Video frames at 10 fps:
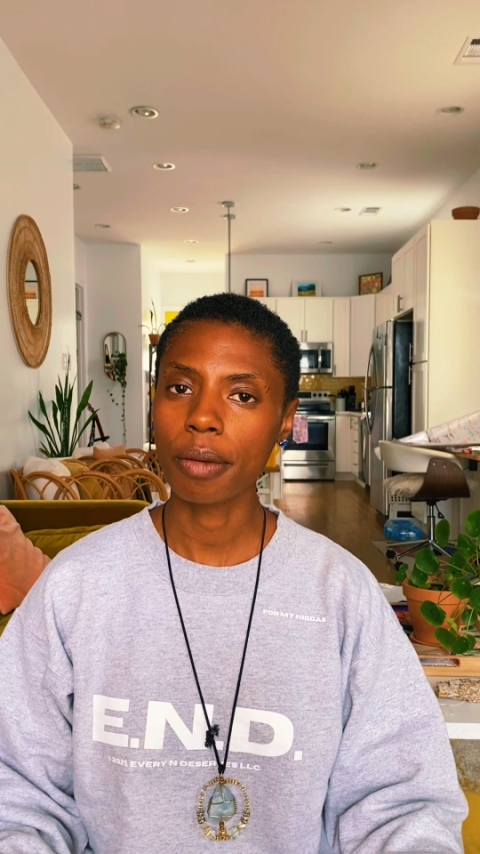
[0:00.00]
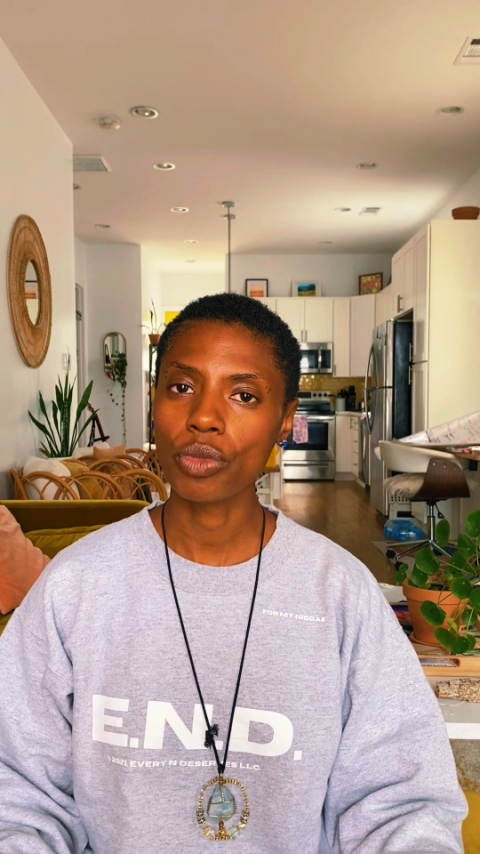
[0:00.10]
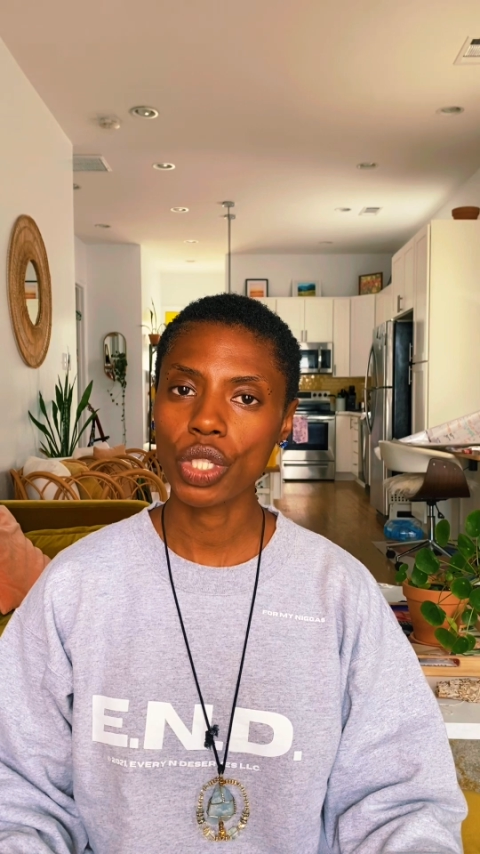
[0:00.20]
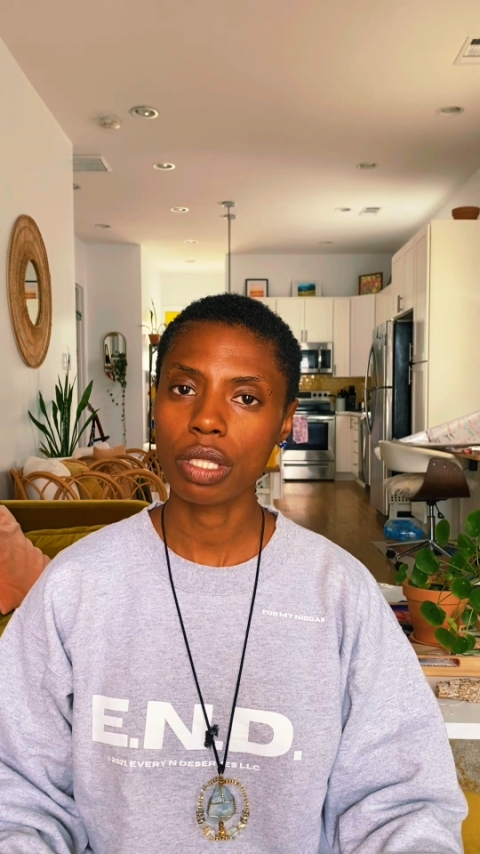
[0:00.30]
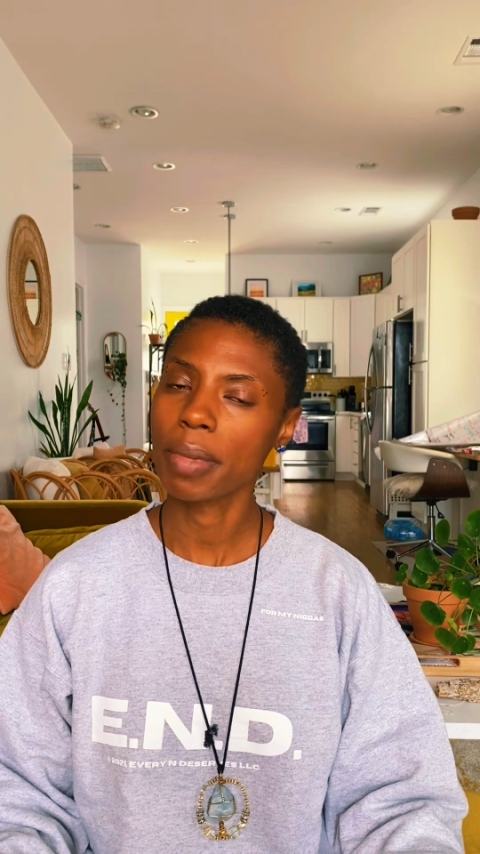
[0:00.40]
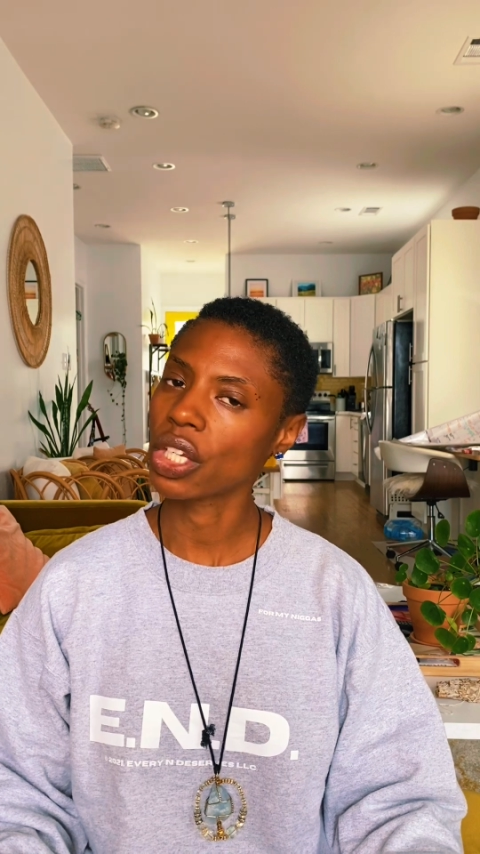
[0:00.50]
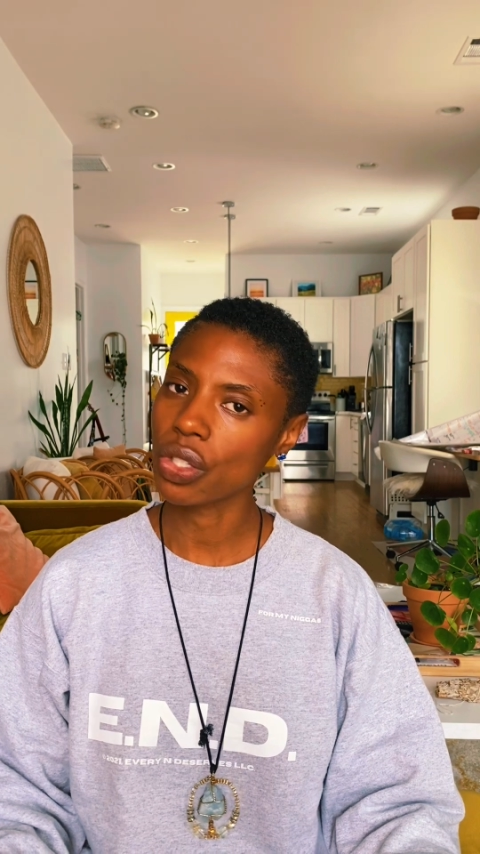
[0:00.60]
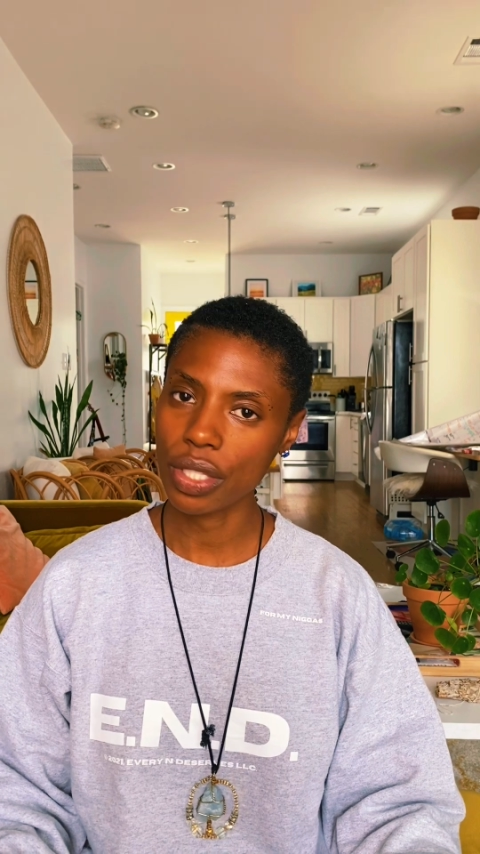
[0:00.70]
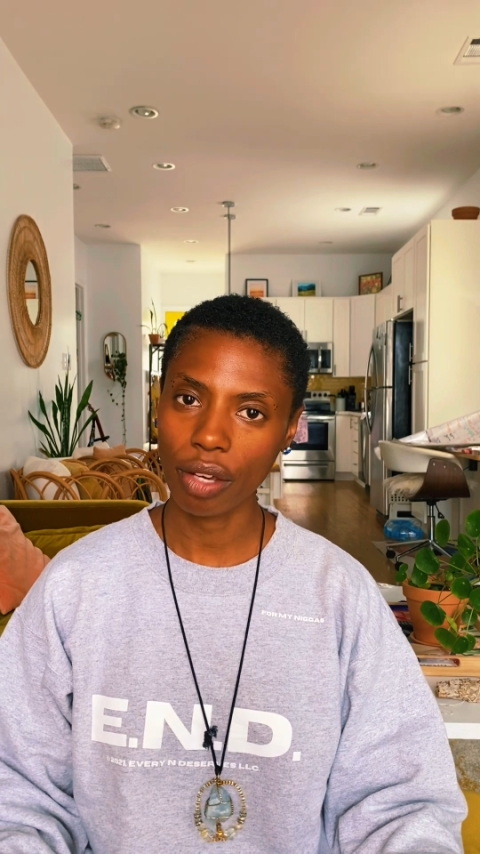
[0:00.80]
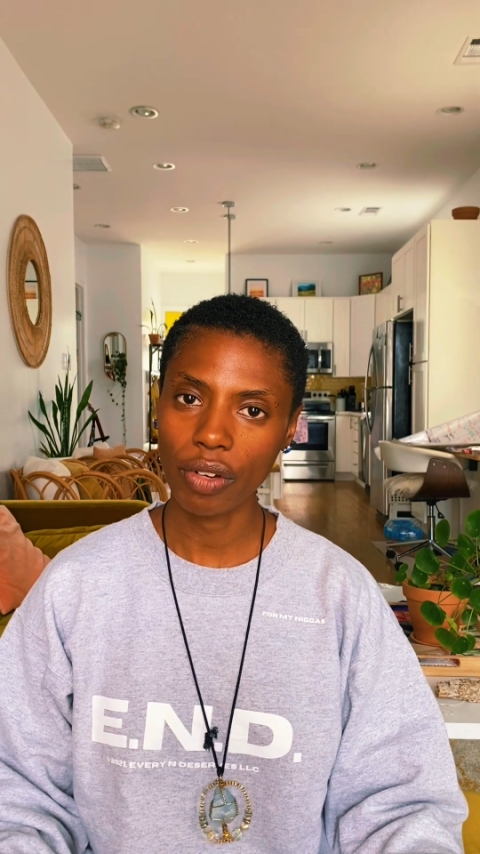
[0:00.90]
just make
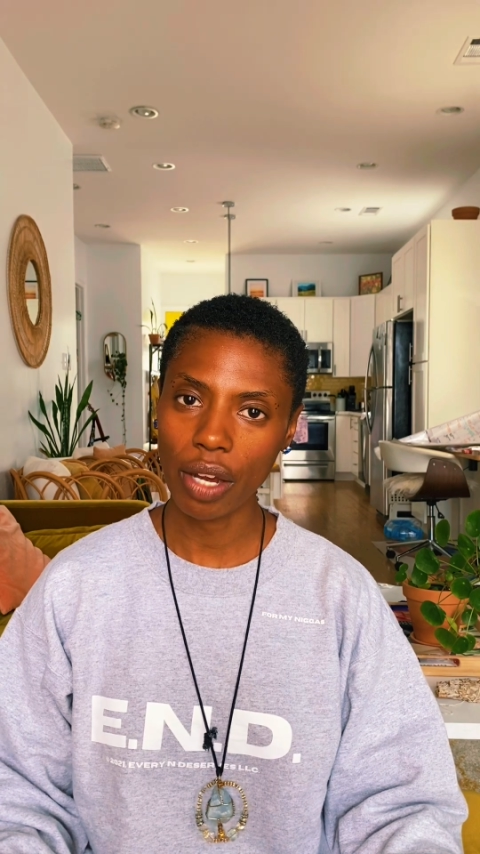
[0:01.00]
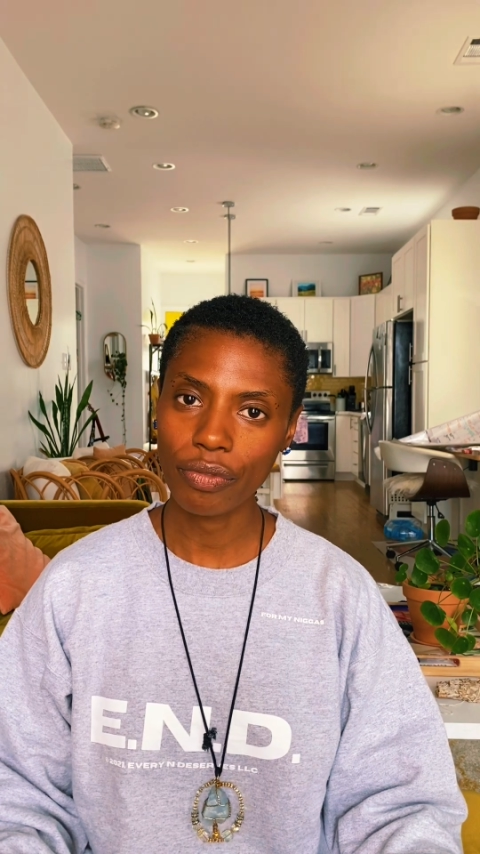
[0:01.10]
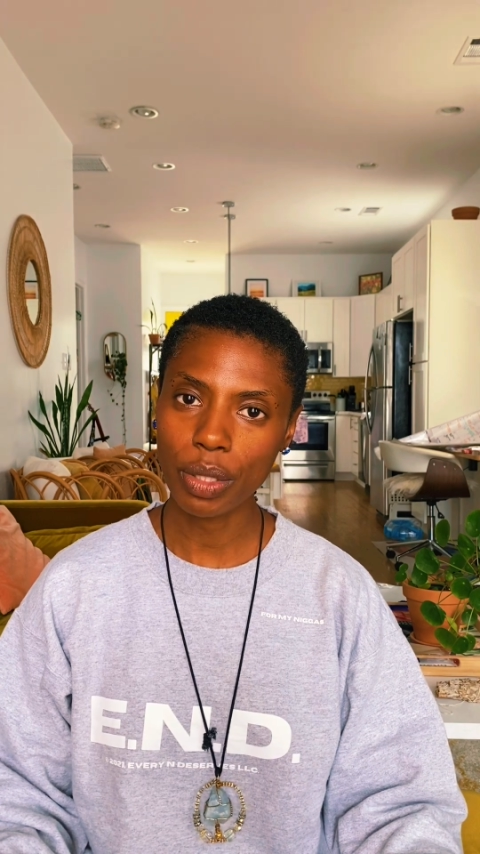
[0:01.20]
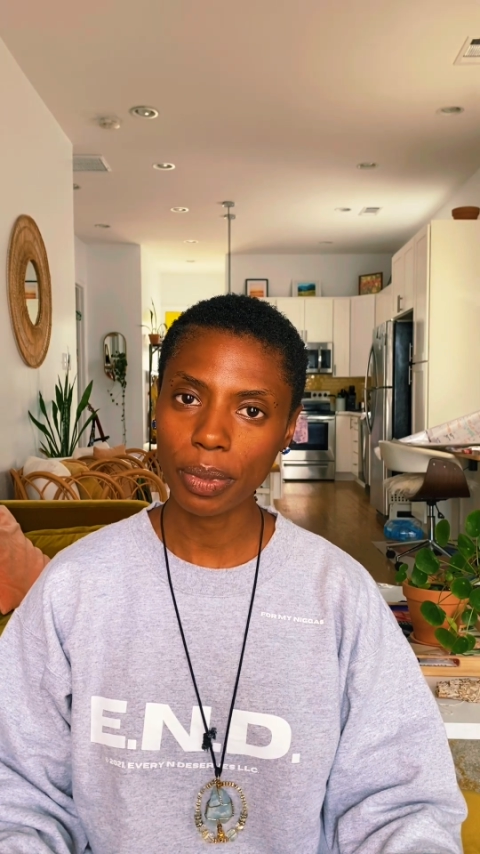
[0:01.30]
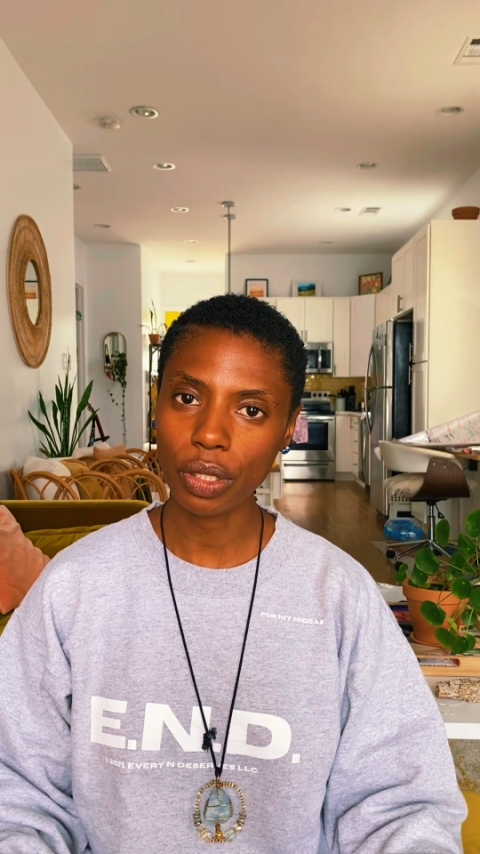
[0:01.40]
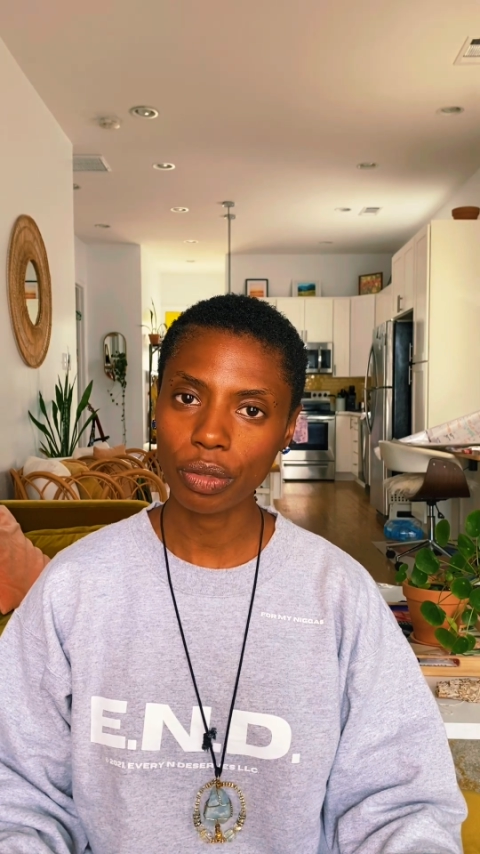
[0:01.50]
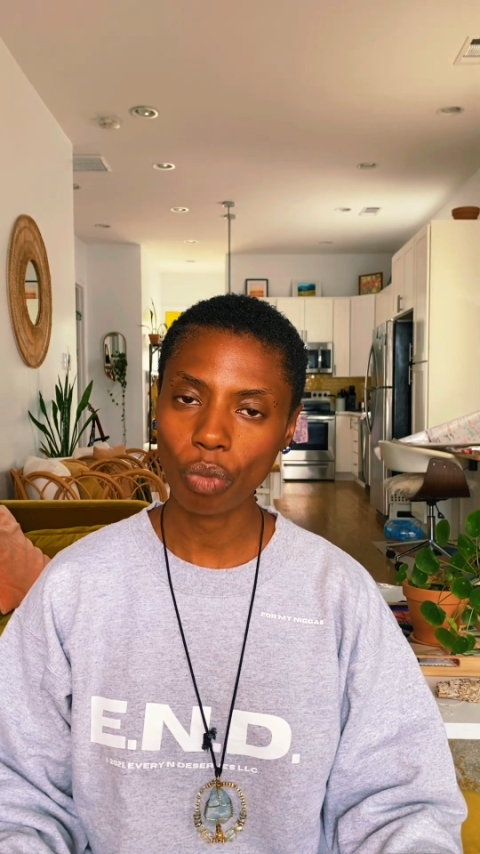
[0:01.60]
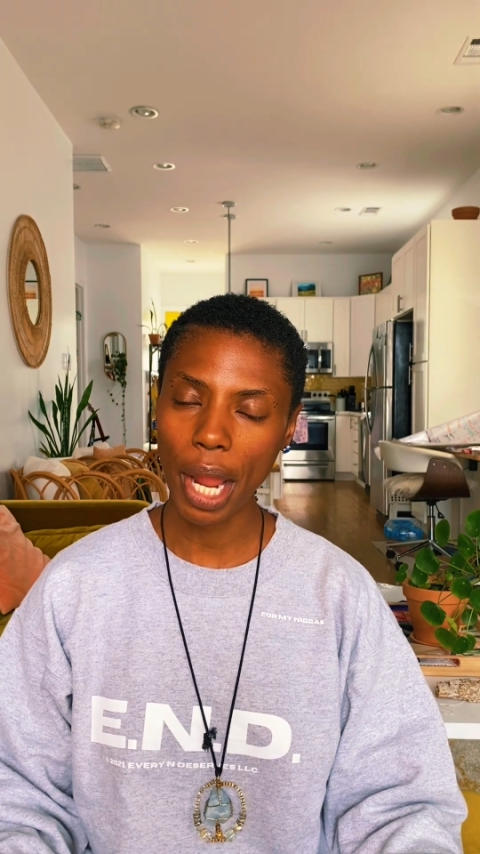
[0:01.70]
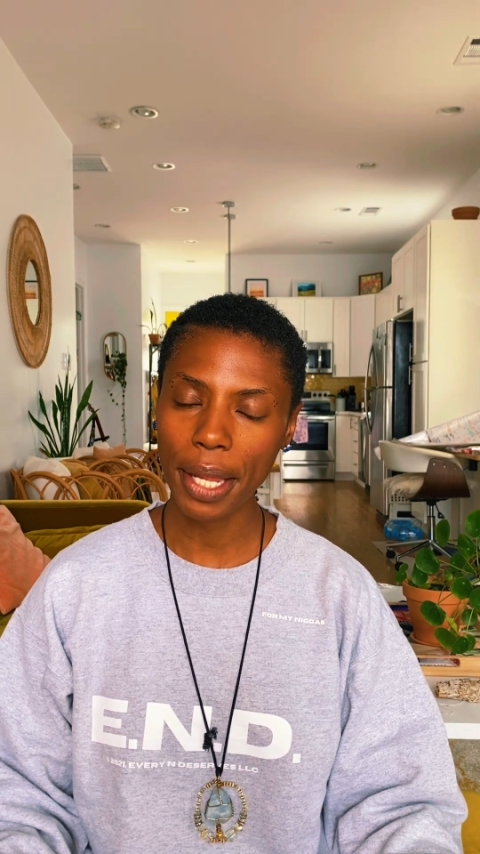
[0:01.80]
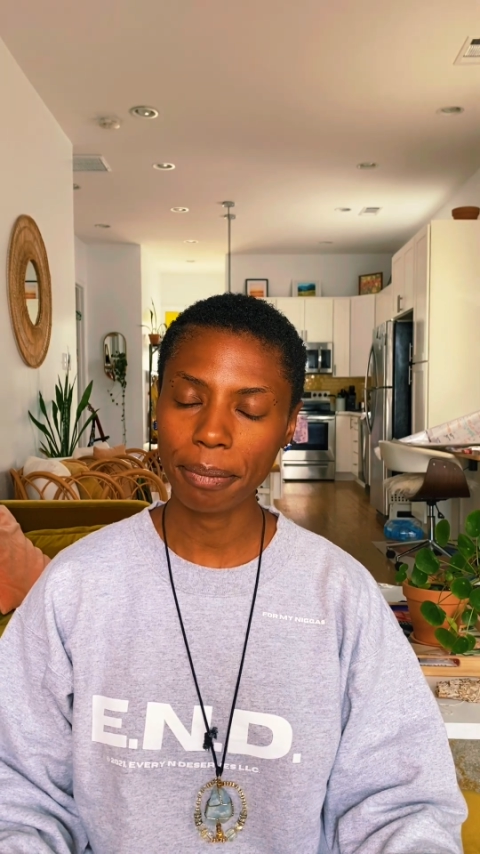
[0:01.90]
yourself comfortable,
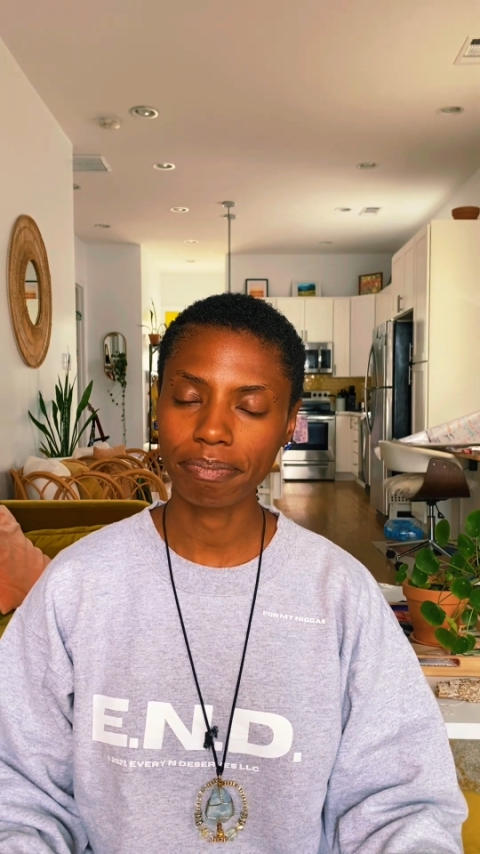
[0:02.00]
right?